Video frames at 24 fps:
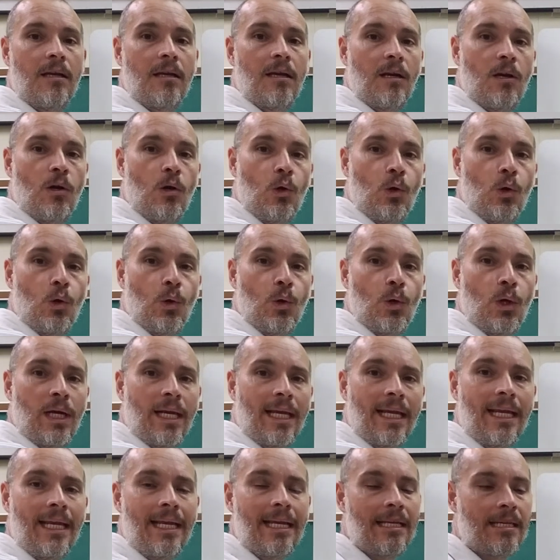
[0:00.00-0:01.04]
Le
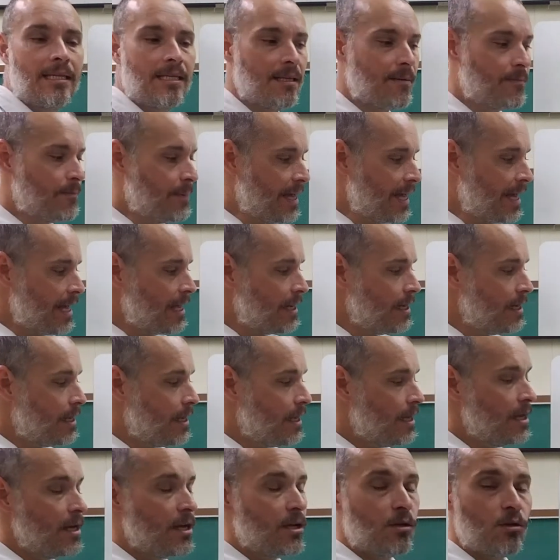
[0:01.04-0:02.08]
lit is the bed.
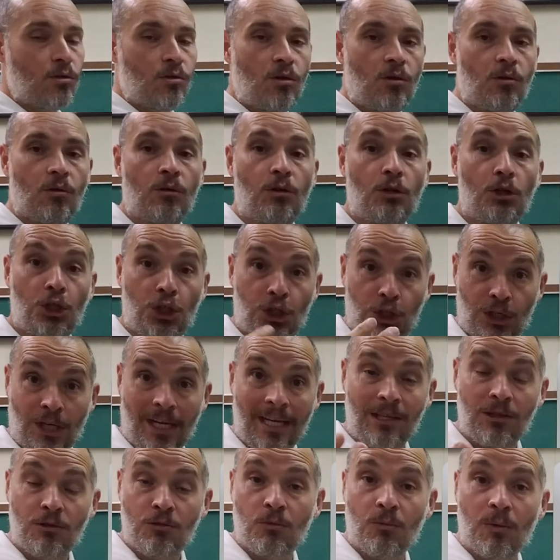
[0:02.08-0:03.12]
So,
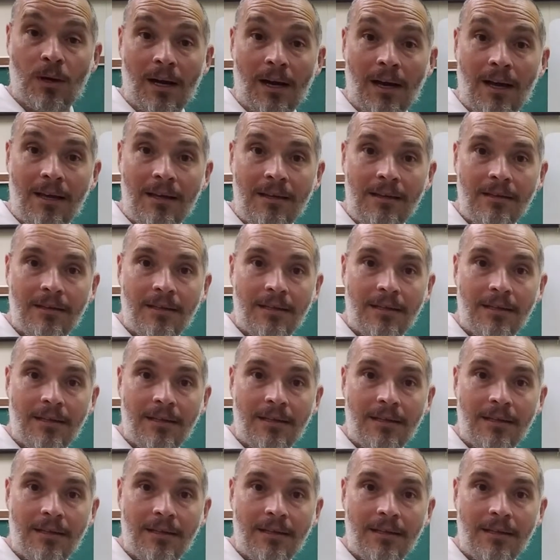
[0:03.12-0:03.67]
chez toi,